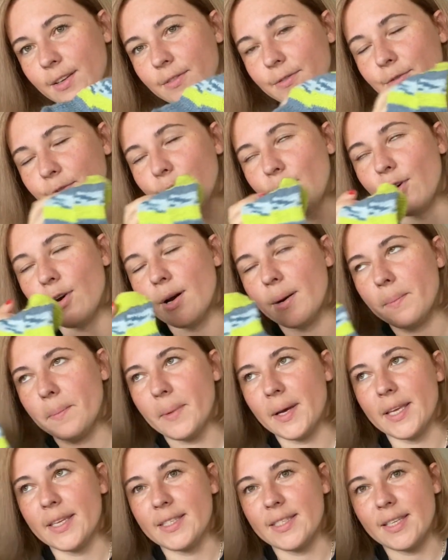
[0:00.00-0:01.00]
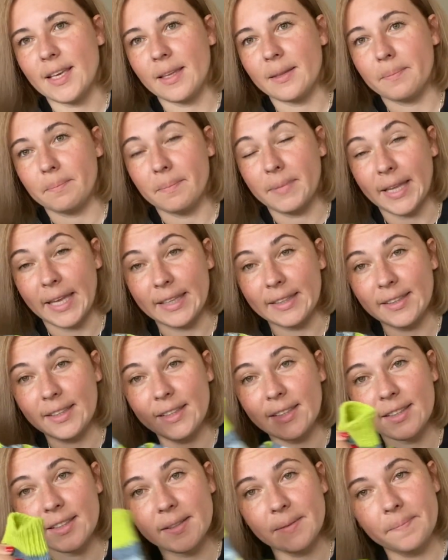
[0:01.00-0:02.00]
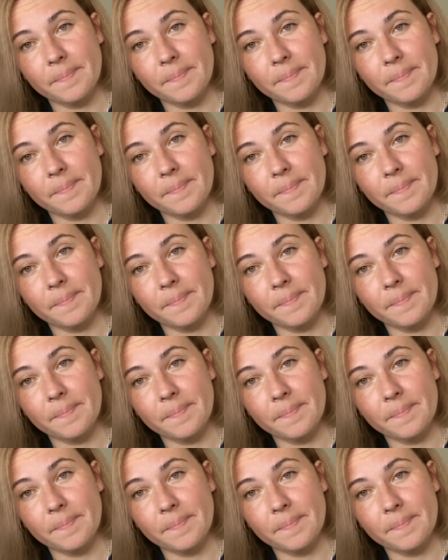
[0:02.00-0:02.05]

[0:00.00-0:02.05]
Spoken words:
for my son blanket,